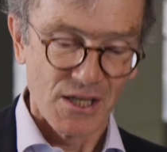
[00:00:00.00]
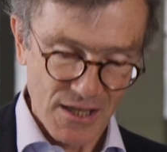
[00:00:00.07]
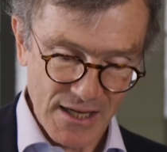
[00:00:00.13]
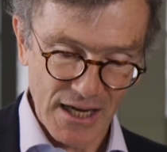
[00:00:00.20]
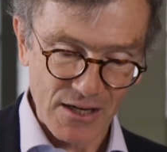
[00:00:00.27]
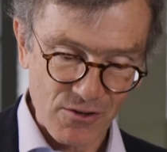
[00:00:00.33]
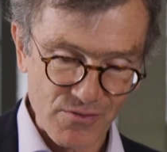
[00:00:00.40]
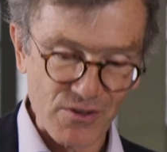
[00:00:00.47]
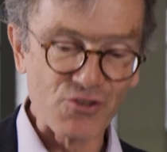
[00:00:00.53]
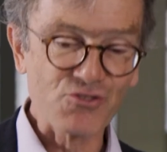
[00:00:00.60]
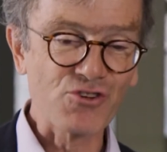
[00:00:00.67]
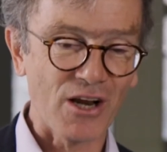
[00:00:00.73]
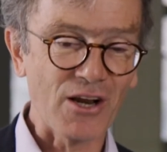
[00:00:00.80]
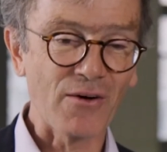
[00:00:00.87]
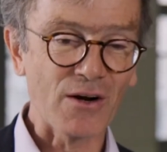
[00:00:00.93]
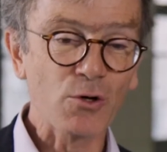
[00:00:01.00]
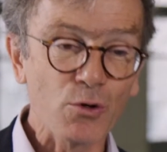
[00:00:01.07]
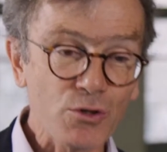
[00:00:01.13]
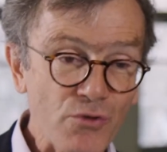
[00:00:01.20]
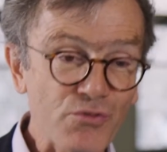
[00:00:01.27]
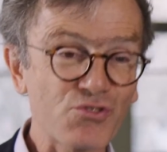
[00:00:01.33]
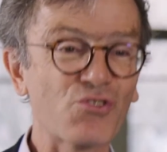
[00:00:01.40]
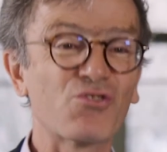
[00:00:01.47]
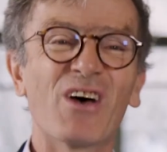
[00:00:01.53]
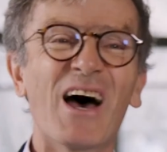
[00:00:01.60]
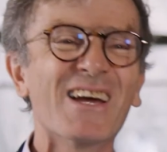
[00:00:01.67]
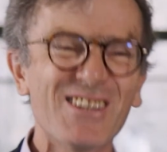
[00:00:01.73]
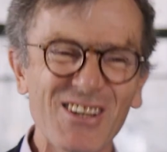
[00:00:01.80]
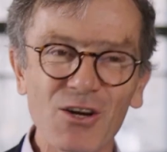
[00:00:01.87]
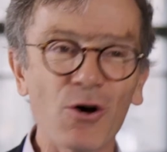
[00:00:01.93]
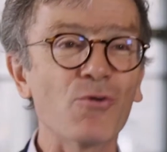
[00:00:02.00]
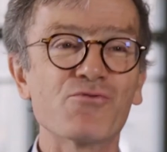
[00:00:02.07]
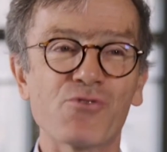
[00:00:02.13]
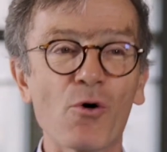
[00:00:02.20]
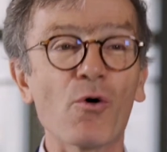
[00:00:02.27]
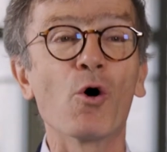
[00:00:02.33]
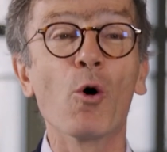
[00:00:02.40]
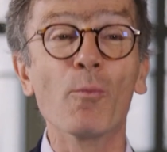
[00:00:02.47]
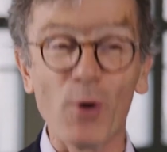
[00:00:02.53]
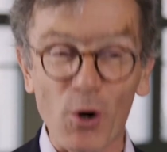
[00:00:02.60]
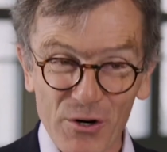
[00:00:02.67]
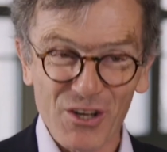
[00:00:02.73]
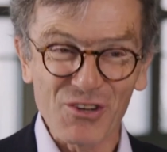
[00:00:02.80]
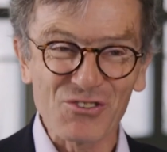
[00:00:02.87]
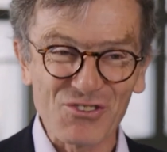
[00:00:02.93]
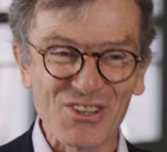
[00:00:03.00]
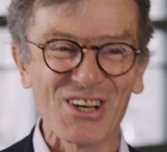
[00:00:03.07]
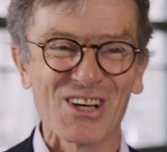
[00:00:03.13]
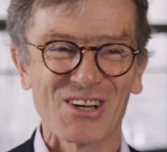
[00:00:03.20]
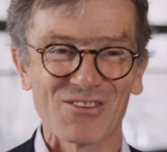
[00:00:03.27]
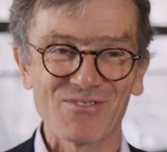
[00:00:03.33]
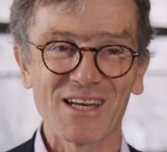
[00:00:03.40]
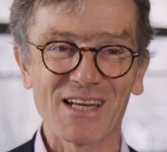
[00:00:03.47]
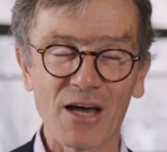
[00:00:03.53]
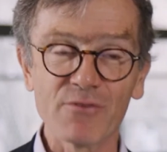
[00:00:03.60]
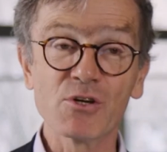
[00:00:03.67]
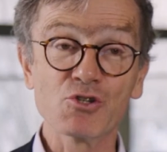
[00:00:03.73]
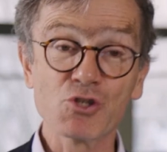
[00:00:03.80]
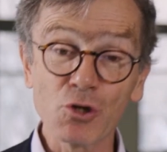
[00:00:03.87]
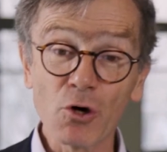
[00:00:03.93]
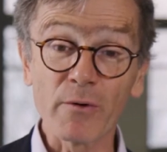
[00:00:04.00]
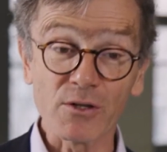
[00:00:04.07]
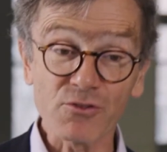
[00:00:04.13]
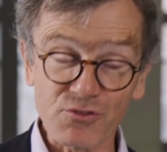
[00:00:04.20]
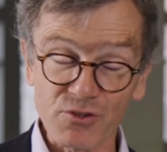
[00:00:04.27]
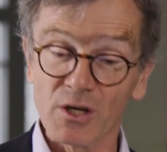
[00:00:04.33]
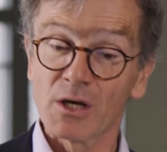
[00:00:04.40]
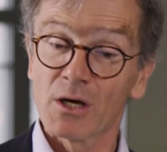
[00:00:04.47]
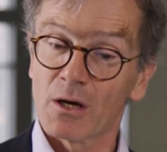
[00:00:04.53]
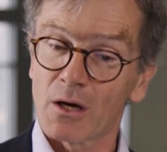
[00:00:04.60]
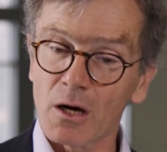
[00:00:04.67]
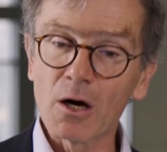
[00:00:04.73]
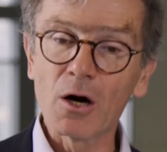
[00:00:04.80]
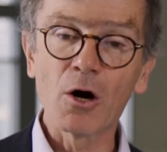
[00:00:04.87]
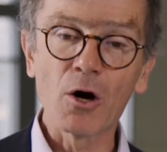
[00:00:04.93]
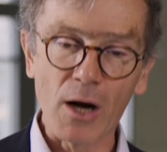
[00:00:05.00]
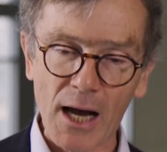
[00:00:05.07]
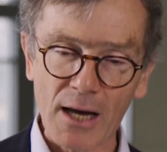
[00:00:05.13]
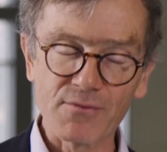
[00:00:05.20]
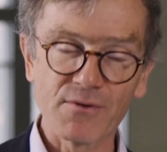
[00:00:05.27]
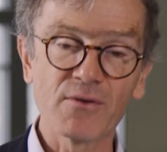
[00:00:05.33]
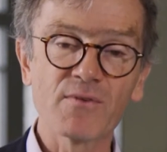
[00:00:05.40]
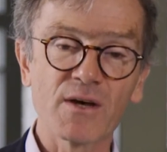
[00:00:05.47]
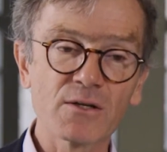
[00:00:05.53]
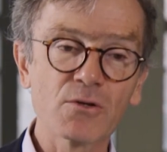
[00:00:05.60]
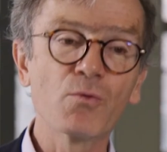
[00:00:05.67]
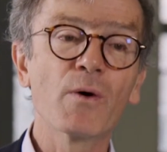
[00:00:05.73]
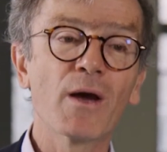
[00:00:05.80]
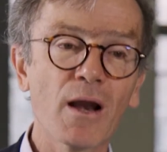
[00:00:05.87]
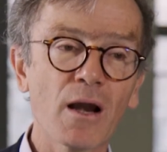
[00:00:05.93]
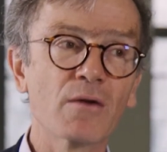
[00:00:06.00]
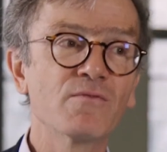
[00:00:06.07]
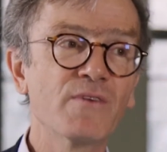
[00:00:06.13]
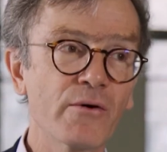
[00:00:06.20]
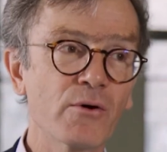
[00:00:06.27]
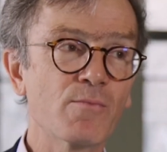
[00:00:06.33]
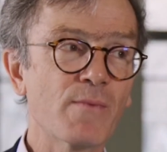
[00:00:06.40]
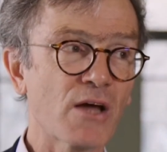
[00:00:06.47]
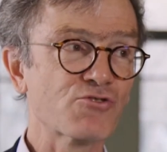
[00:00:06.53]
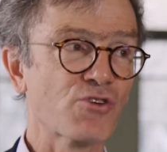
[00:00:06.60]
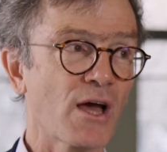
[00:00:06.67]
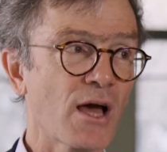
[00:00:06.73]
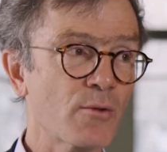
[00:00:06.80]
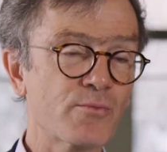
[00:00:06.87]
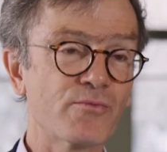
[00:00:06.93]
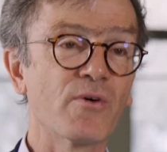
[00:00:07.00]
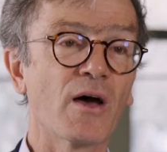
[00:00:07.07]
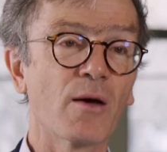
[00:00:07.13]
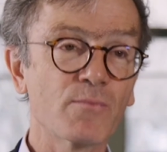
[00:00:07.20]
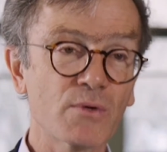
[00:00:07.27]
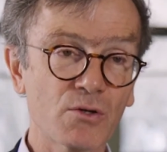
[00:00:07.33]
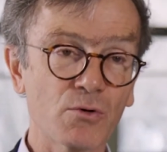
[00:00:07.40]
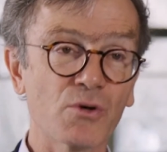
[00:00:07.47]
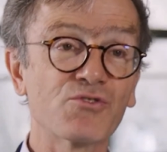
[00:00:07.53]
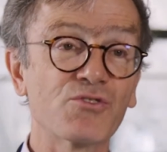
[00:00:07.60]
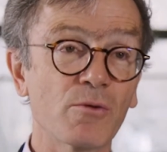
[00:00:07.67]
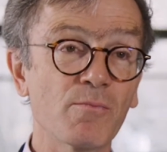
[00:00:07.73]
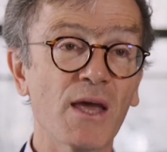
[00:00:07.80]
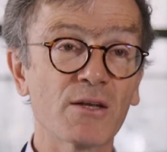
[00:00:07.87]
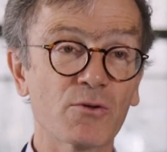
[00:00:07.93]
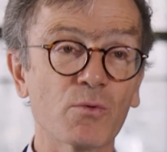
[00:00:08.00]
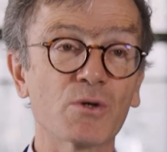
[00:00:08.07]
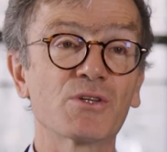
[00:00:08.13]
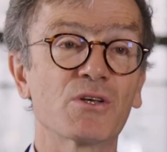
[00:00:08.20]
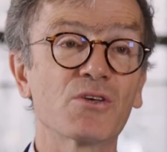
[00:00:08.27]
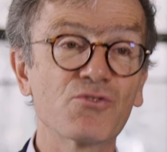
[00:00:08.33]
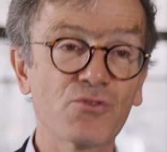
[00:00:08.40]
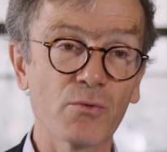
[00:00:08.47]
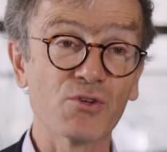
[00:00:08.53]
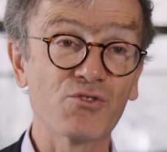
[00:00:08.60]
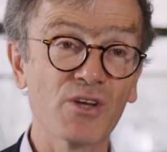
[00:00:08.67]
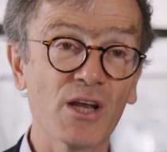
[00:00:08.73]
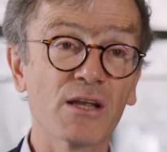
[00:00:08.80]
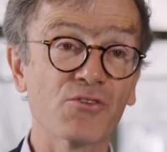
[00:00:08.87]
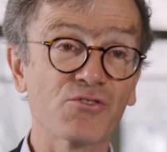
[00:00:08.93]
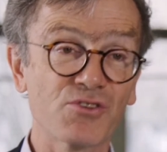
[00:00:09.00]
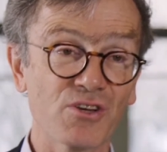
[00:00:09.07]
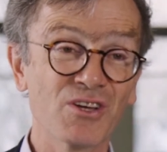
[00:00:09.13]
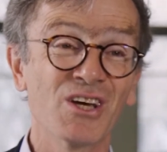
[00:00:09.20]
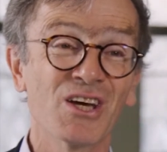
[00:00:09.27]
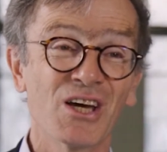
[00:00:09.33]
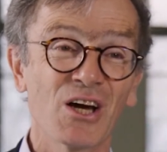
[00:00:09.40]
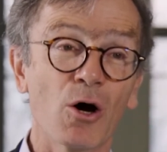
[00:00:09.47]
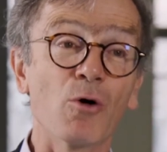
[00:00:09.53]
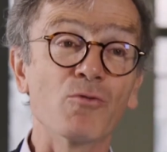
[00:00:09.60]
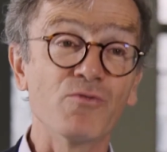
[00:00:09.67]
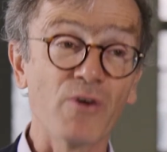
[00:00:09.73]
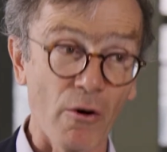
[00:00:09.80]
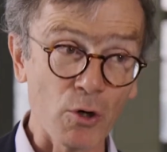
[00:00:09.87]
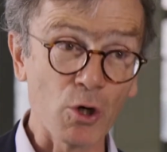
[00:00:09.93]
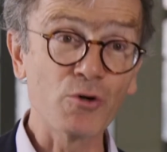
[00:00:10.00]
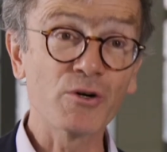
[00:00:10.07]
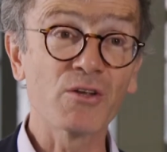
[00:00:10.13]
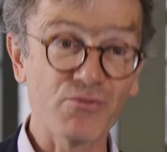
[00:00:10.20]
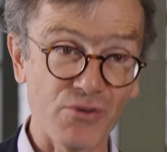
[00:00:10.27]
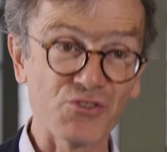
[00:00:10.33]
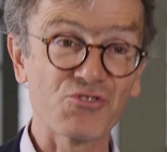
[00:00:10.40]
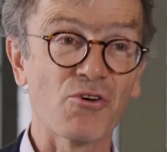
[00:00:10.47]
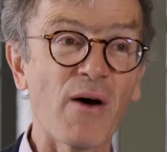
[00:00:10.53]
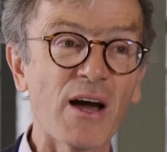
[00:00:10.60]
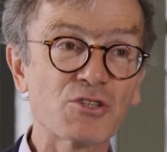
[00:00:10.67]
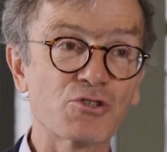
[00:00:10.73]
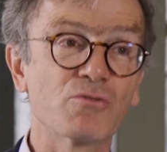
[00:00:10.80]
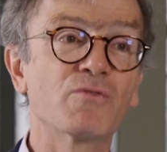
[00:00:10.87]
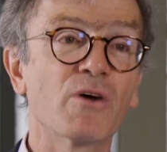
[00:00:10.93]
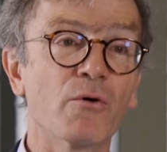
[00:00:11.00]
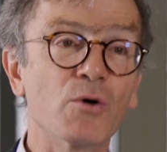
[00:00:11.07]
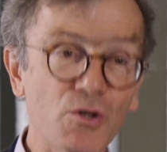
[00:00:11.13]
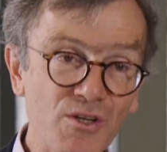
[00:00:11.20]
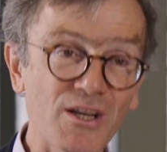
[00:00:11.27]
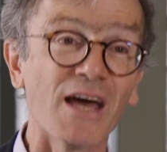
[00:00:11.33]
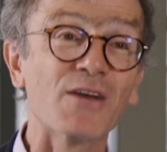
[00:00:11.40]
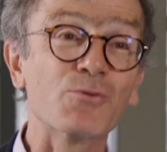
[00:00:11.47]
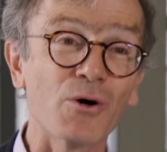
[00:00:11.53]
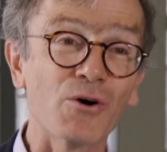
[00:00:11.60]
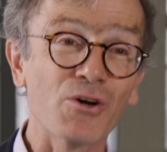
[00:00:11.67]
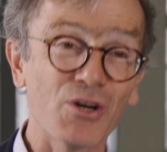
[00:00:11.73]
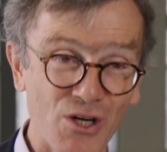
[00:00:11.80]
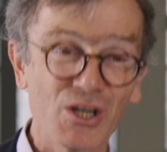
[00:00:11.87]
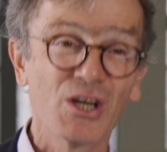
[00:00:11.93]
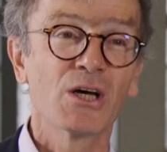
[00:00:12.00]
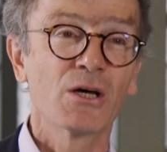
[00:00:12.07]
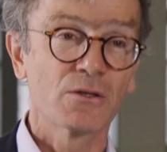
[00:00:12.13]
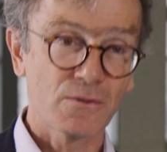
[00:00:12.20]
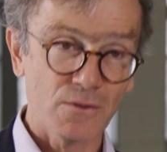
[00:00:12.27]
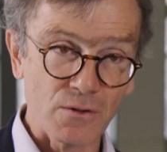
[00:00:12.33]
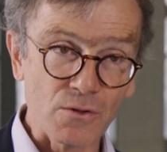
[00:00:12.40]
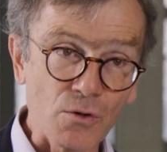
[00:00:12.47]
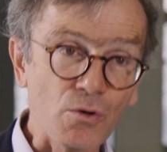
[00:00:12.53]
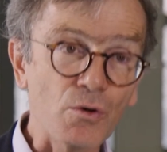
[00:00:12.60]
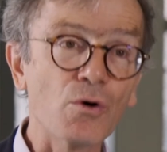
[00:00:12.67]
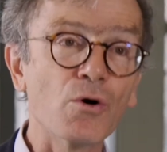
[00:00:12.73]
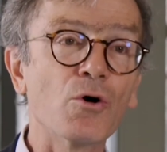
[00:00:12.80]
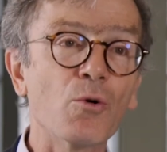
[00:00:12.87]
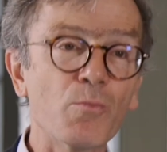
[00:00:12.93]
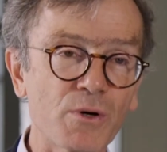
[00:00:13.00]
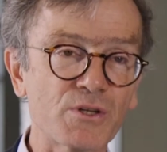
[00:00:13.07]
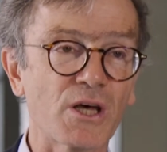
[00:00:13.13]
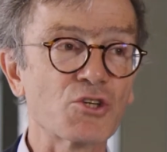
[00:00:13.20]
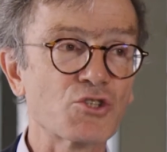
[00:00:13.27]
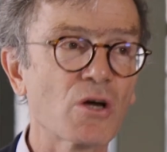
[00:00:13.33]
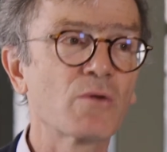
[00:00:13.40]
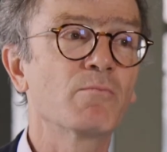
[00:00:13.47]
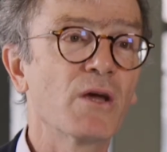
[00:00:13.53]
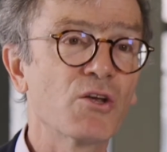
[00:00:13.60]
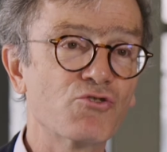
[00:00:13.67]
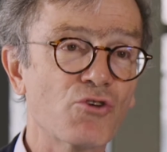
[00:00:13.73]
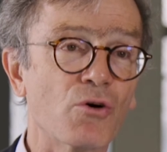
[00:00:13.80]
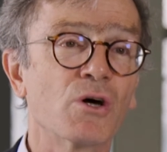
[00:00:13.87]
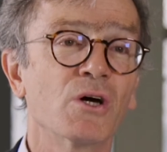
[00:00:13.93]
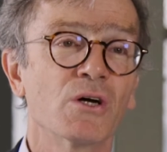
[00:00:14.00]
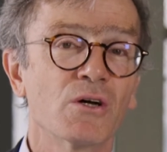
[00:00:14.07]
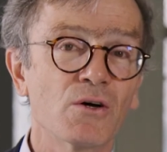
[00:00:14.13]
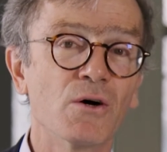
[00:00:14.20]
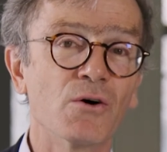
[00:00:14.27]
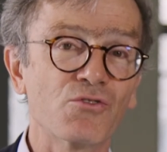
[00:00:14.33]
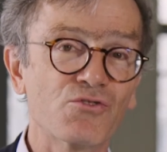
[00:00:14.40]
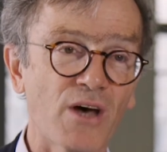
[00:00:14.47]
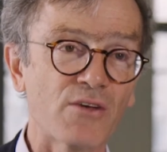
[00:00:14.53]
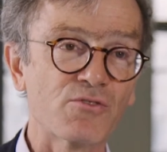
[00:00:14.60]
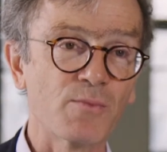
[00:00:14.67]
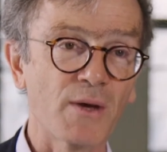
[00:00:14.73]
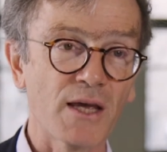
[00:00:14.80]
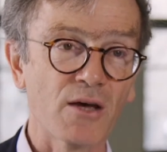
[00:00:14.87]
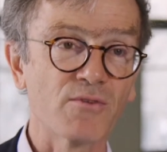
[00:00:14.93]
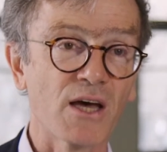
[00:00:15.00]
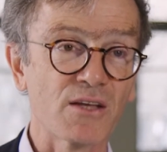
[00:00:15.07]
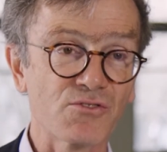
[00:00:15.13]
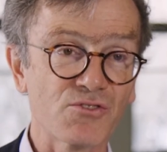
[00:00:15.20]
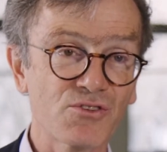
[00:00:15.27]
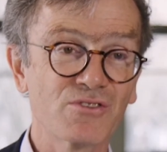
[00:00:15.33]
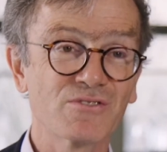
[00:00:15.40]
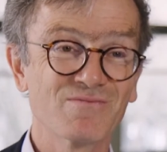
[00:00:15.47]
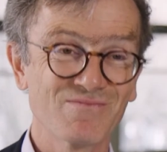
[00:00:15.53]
kind of the general good of society or for homeowners that have insurance, I think that will very much help them to estimate what is the resiliency of their own infrastructure, their own network to potential major seismic events.